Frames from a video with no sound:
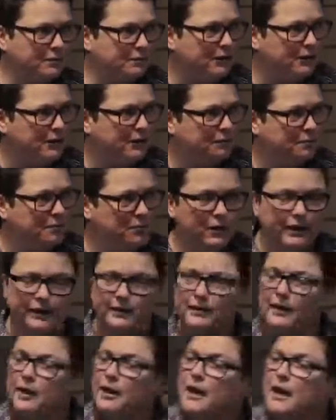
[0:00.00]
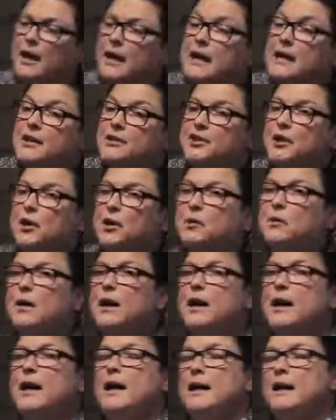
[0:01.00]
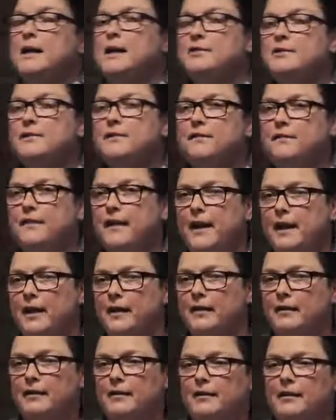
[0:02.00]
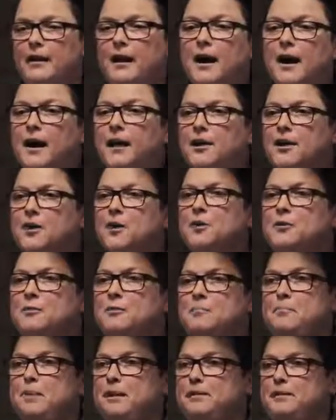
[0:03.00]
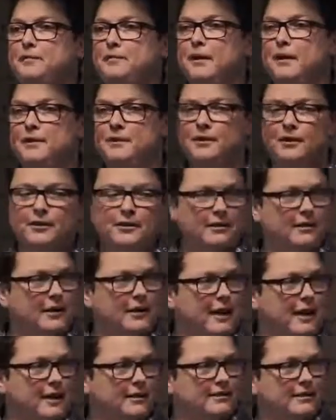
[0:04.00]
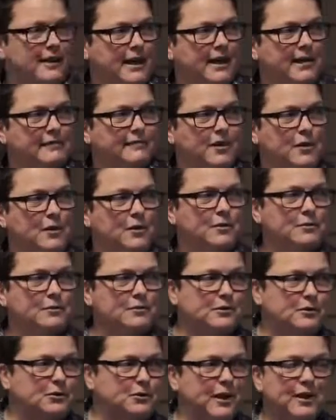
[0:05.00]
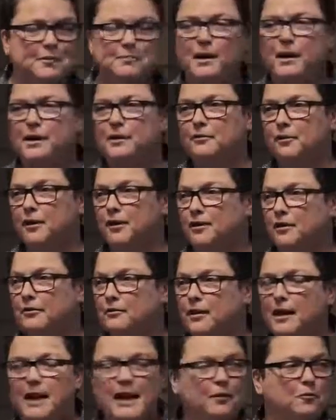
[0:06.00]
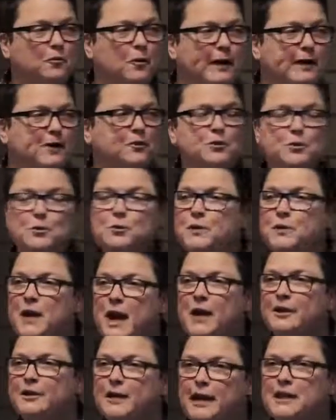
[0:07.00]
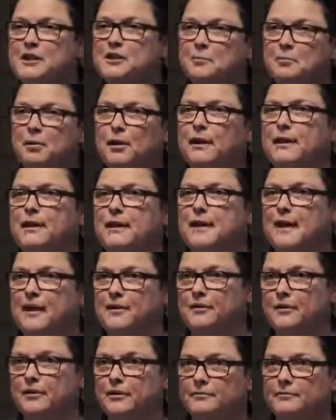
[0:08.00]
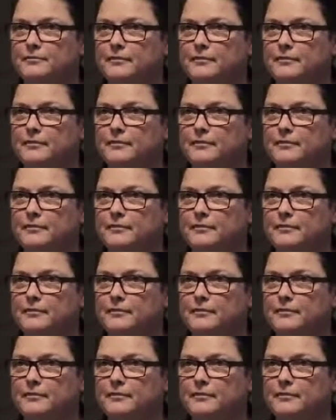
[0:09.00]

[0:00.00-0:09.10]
a really good point. And then so here's the thing. I own Bitdefender and Dave owns Trend Micro, and we do not like to play together.